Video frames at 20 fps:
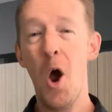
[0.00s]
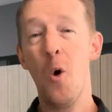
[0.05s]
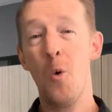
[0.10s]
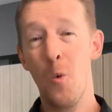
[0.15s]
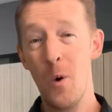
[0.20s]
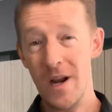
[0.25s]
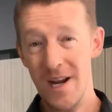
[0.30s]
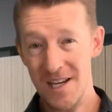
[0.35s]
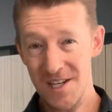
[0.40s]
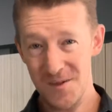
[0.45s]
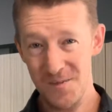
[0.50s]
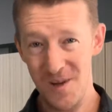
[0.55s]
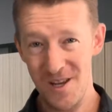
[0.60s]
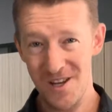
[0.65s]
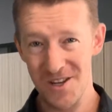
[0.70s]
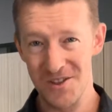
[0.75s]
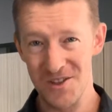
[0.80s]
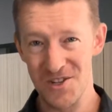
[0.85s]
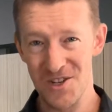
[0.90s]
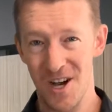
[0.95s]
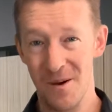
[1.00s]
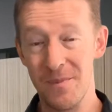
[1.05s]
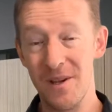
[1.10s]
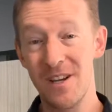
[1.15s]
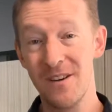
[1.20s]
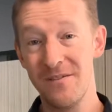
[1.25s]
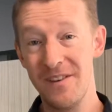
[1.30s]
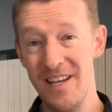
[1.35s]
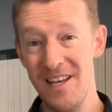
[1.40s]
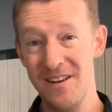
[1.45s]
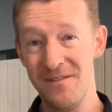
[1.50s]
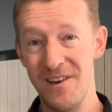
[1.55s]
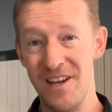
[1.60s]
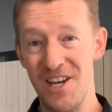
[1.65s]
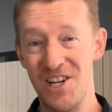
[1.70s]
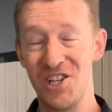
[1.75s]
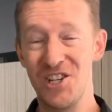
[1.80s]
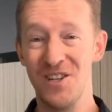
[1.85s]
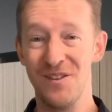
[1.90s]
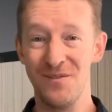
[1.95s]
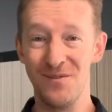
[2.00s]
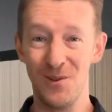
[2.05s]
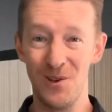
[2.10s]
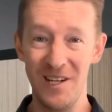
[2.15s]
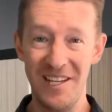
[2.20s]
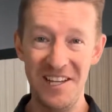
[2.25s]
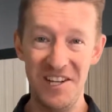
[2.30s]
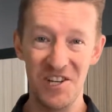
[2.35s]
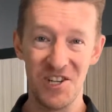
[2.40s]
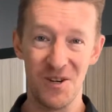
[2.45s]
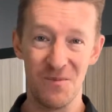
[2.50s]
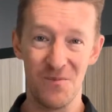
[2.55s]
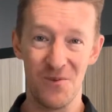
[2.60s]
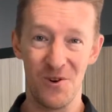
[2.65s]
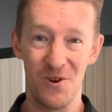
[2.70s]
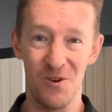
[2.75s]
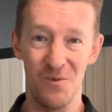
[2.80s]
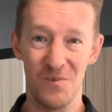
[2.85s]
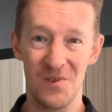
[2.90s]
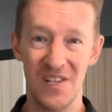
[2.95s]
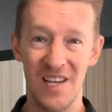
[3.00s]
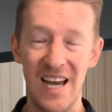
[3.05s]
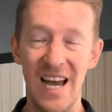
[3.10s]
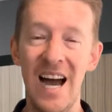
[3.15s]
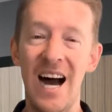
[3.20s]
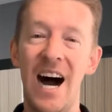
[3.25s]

When I speak on the topic of innovation for leadership groups,